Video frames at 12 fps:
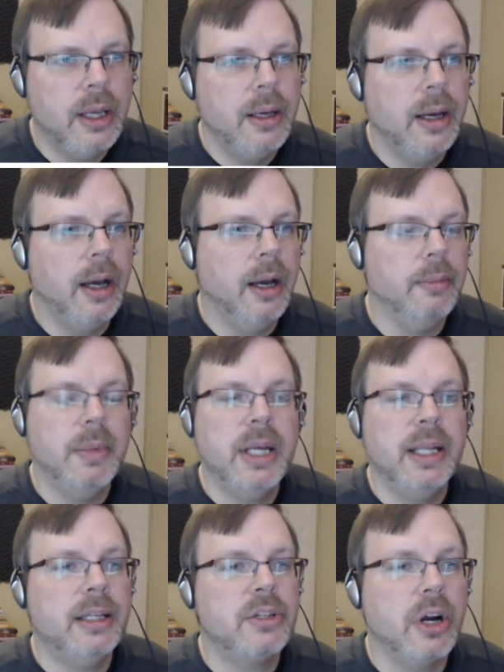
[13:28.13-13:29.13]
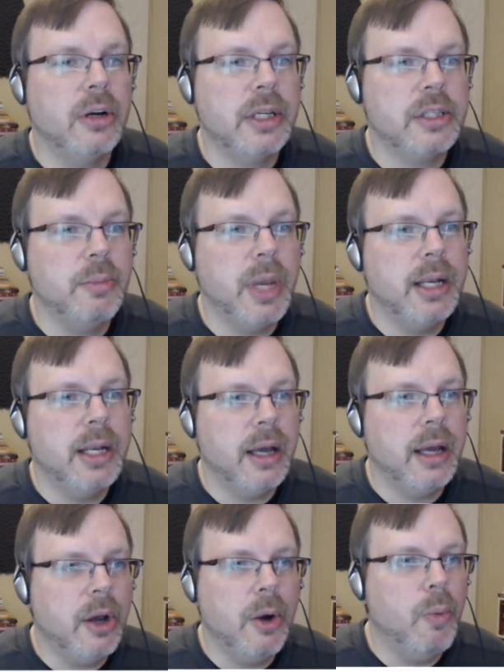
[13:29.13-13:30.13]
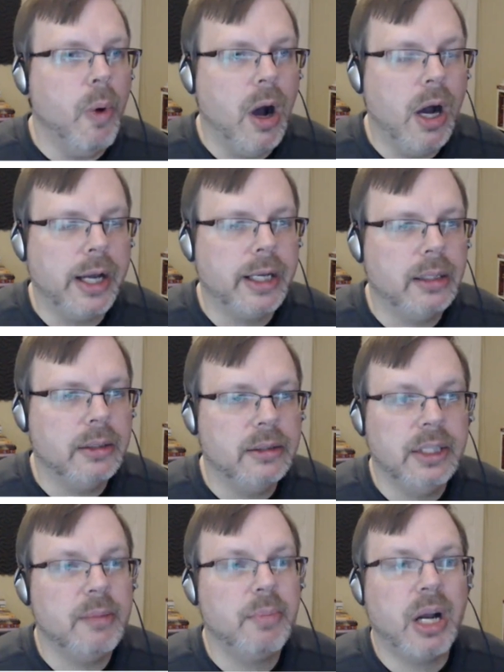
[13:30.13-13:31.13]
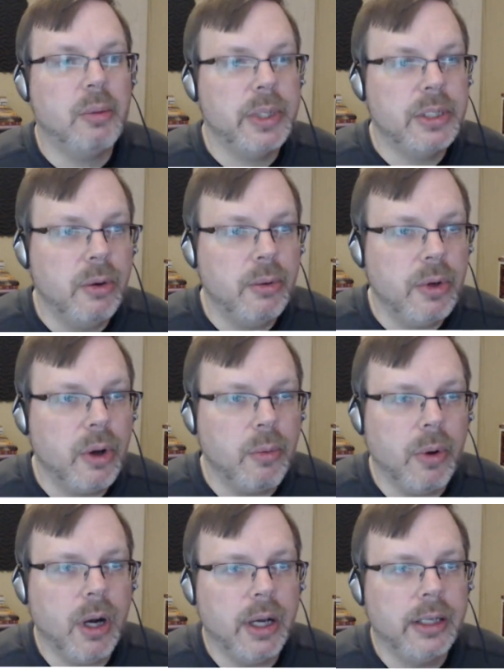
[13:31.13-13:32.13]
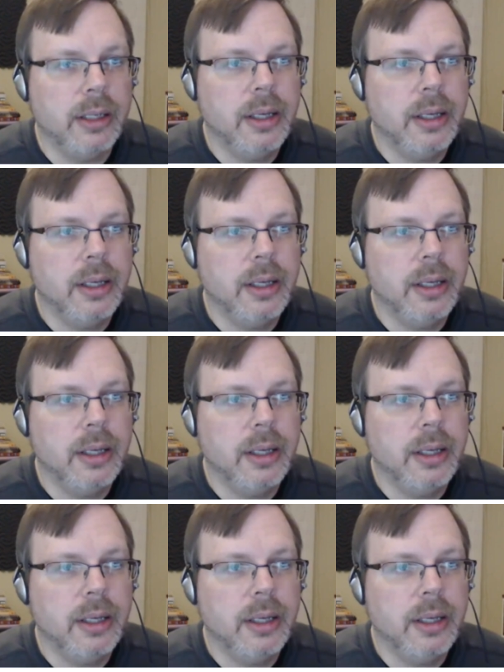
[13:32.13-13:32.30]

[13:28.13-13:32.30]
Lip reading: And targets may not know why. They probably don't know why.